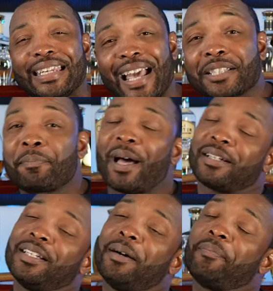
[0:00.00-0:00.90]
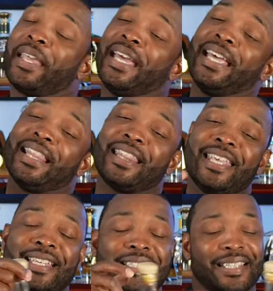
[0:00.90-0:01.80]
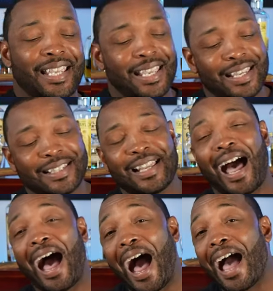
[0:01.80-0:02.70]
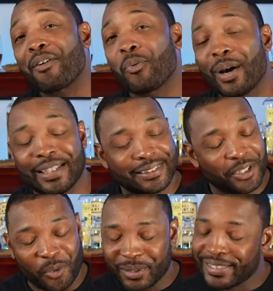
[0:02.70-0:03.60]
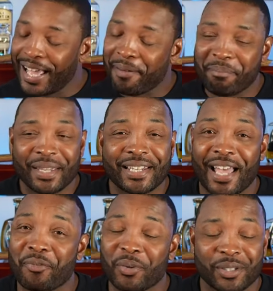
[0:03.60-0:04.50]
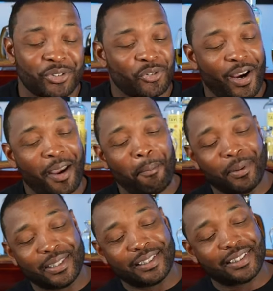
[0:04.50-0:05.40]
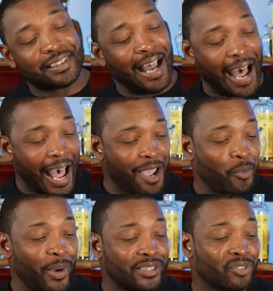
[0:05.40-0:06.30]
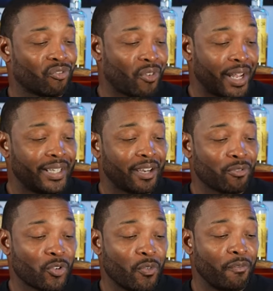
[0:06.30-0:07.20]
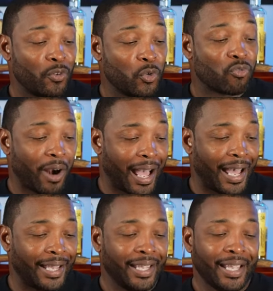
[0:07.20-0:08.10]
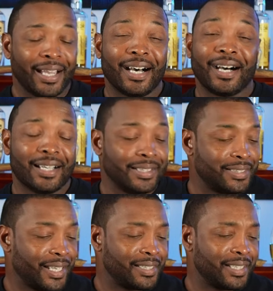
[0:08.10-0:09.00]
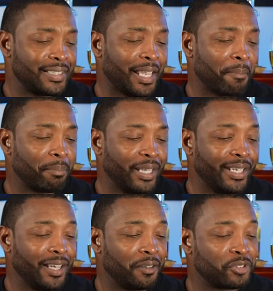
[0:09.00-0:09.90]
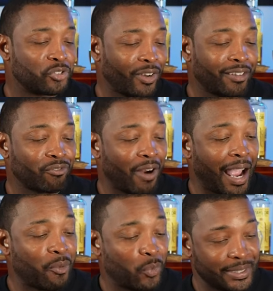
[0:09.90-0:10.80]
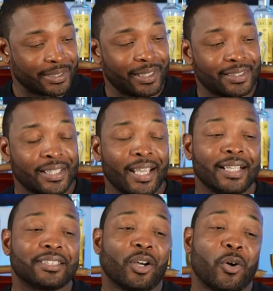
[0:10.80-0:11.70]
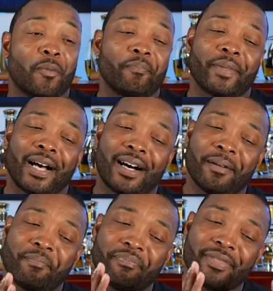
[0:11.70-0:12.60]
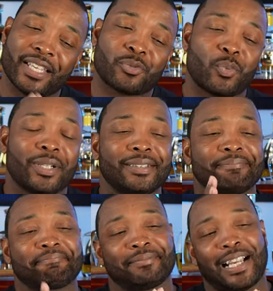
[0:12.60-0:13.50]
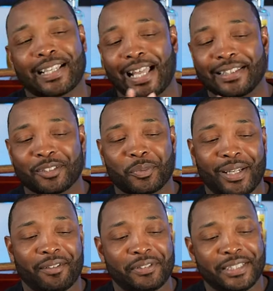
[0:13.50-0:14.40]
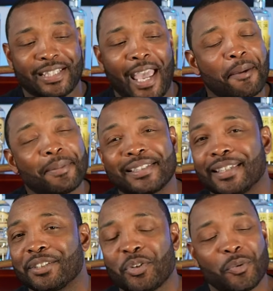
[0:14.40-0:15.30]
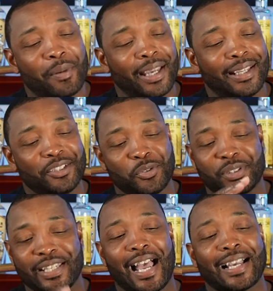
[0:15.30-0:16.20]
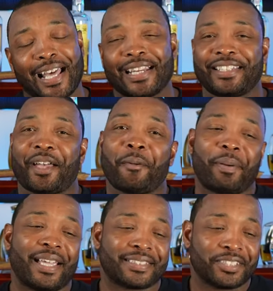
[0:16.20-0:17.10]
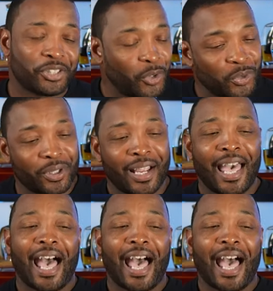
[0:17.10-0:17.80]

Next bottle up this is High West. No, it's not Midnight Winter's Dram, but this is the High West Rendezvous Rye. Uh, it says it's a blend of straight rye whiskeys. So um, this one, I got this one at a Virginia ABC too, man. You see, I got it down past the shoulder.